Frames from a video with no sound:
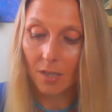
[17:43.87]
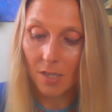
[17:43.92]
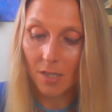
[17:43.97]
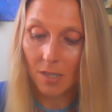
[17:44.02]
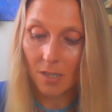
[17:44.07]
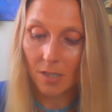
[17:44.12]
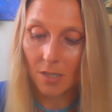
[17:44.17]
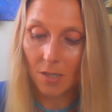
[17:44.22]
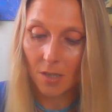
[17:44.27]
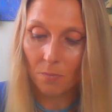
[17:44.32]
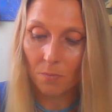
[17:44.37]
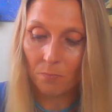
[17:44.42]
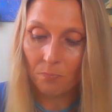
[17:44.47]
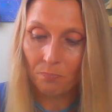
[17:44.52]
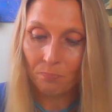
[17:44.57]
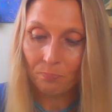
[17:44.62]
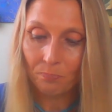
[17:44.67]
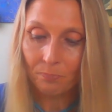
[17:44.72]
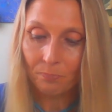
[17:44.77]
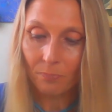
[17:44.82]

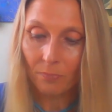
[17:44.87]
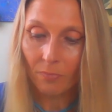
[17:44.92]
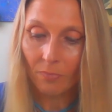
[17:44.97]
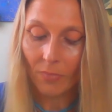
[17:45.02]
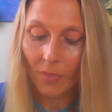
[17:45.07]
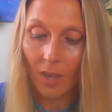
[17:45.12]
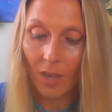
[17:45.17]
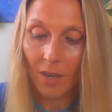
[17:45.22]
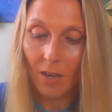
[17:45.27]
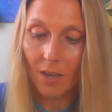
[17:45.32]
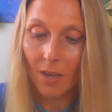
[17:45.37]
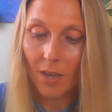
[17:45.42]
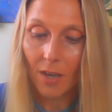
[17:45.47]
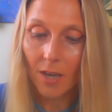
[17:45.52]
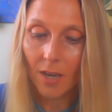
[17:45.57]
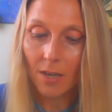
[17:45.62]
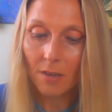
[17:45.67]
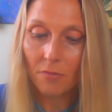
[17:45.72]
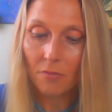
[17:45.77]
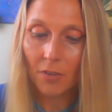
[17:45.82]

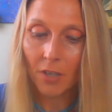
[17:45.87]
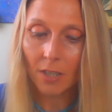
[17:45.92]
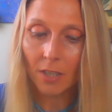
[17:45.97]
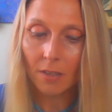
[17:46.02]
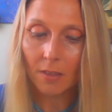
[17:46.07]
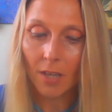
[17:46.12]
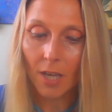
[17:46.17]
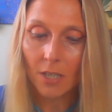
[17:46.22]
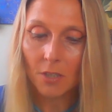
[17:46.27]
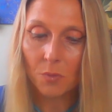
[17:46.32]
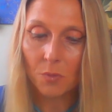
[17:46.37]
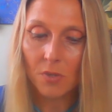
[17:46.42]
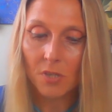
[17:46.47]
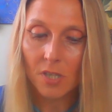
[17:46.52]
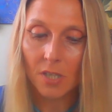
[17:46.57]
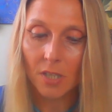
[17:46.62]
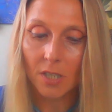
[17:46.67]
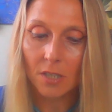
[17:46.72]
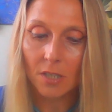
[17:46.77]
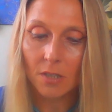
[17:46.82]
I think that was
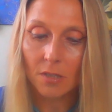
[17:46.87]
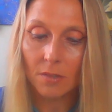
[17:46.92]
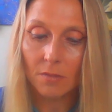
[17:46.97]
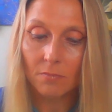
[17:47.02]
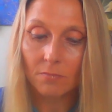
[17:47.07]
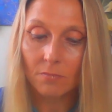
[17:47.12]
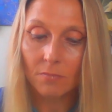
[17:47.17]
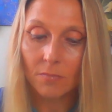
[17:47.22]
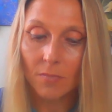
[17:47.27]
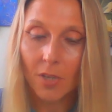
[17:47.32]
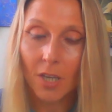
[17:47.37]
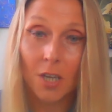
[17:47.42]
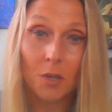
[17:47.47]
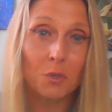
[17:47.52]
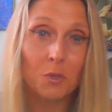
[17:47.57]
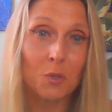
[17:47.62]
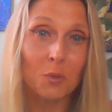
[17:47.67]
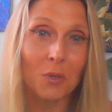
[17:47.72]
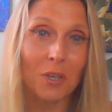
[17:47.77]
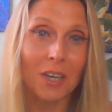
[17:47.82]
it, how
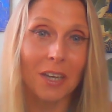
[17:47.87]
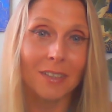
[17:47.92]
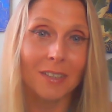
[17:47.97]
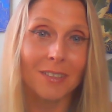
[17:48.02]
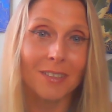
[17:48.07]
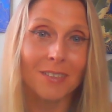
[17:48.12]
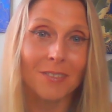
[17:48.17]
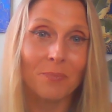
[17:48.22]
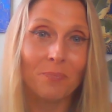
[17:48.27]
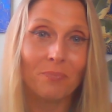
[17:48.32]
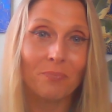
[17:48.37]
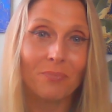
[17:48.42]
you can